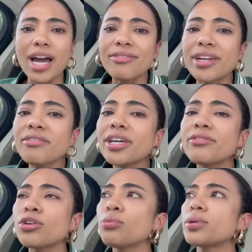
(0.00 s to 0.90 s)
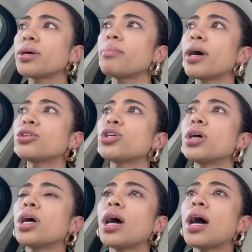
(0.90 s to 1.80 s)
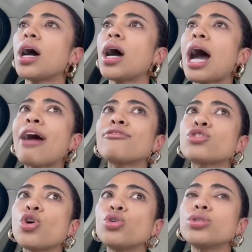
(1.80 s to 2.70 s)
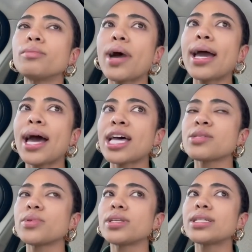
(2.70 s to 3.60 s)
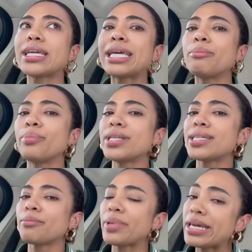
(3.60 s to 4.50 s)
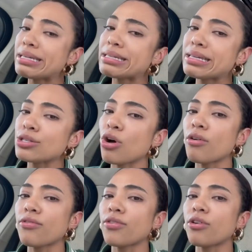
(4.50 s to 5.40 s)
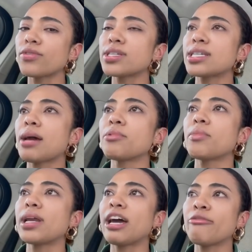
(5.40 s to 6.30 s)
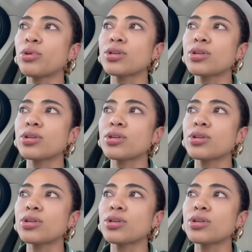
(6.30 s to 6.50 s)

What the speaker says: I've never even opened about, I've told my husband in bits and pieces of this time in my life,